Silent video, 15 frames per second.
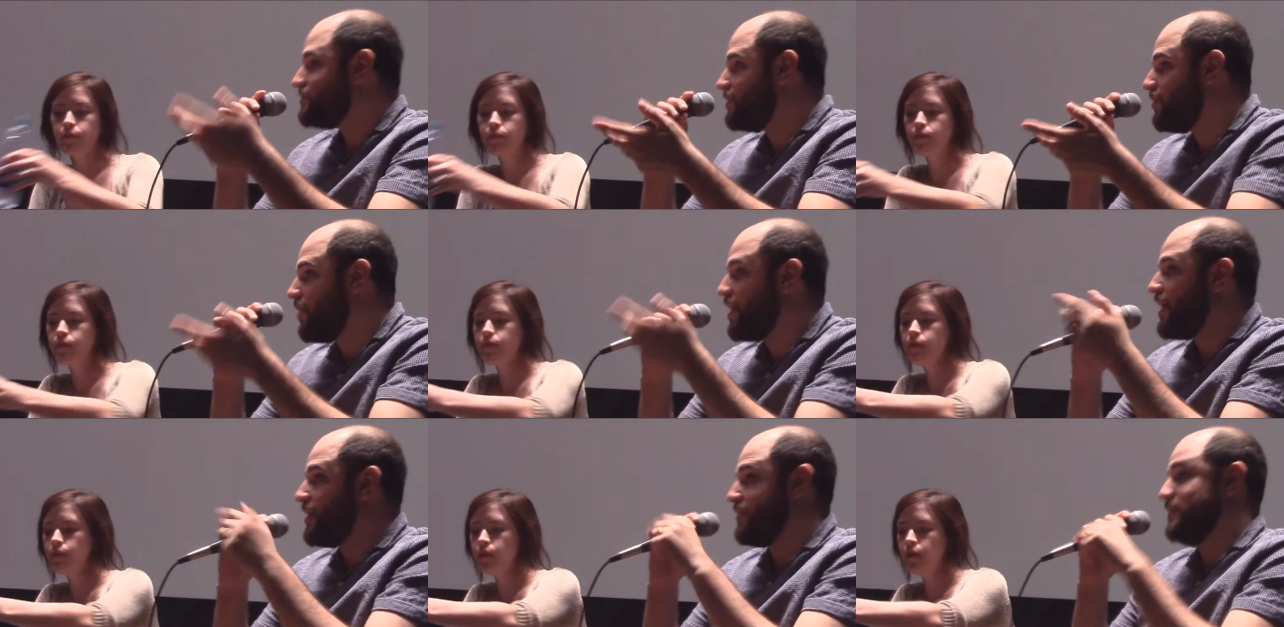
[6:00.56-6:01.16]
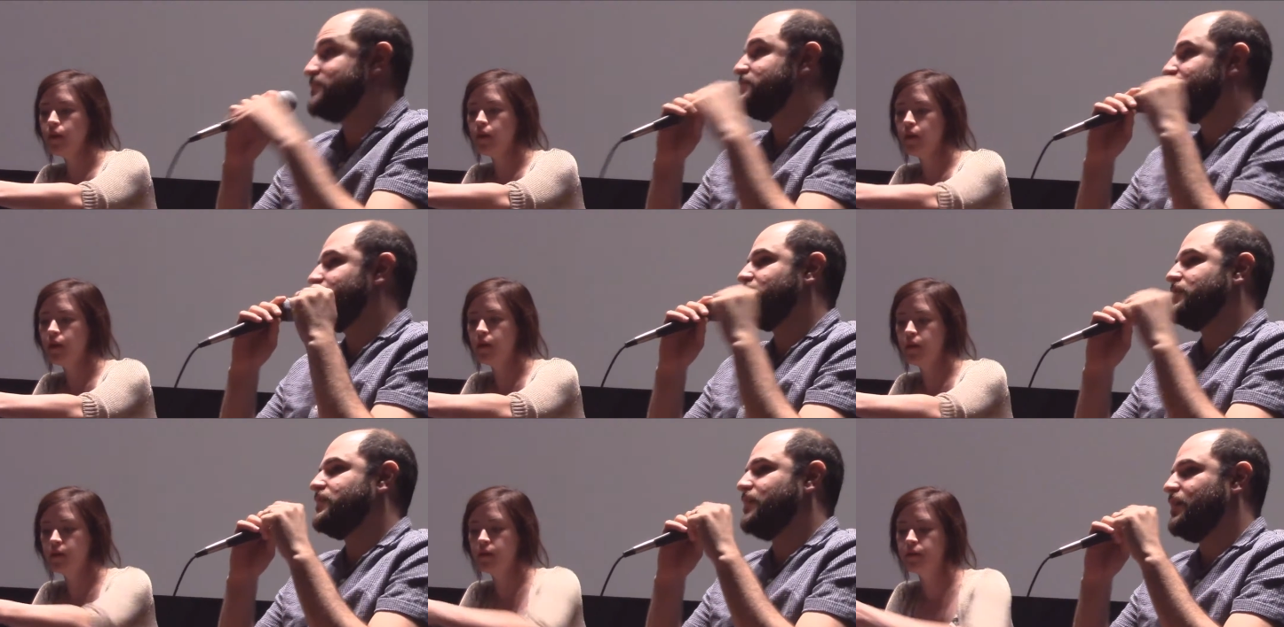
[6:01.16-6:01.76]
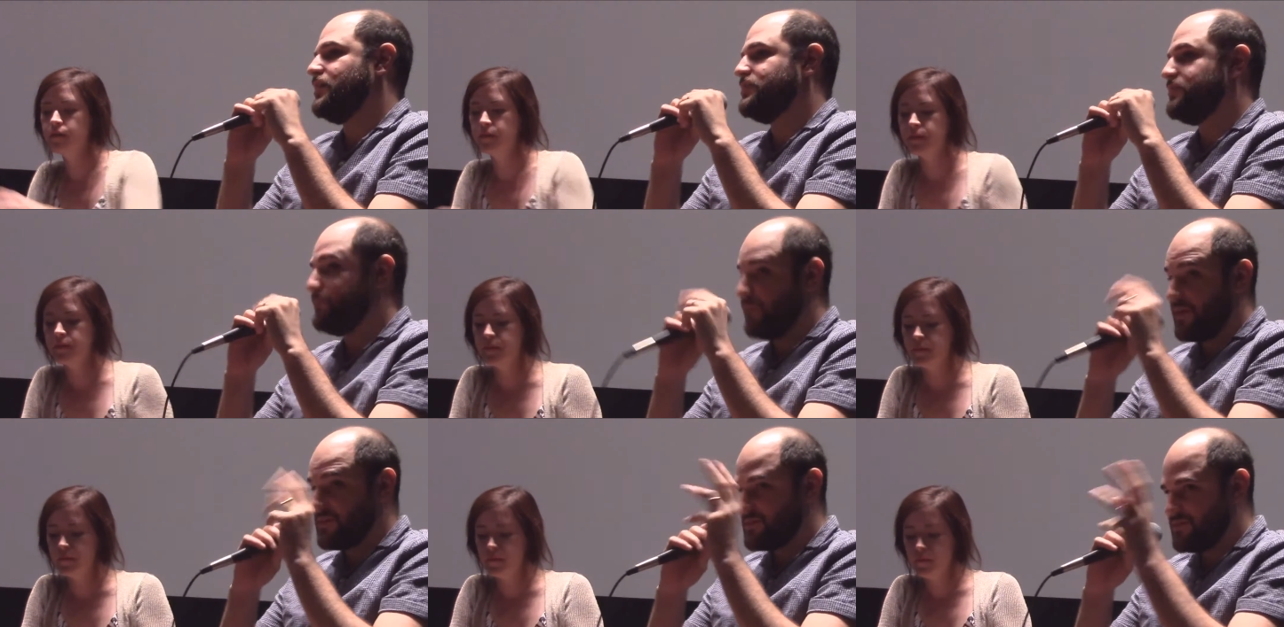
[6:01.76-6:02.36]
Speaker 1: know, I, I, it's a very uh,
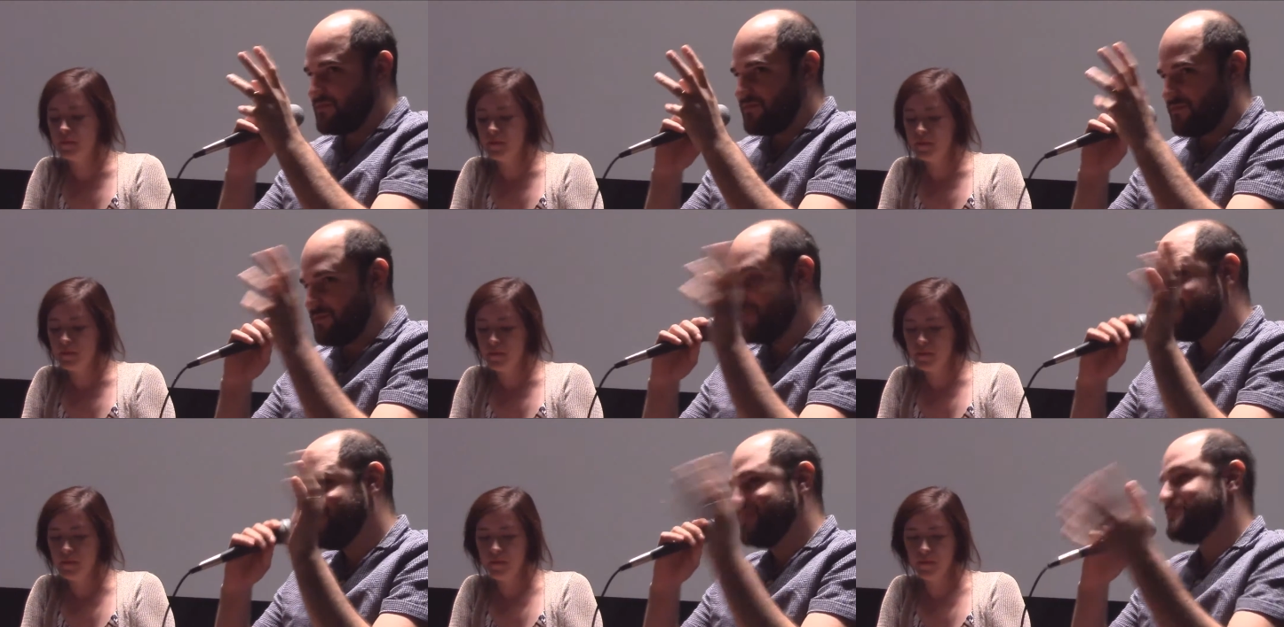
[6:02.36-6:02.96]
divisive piece. It's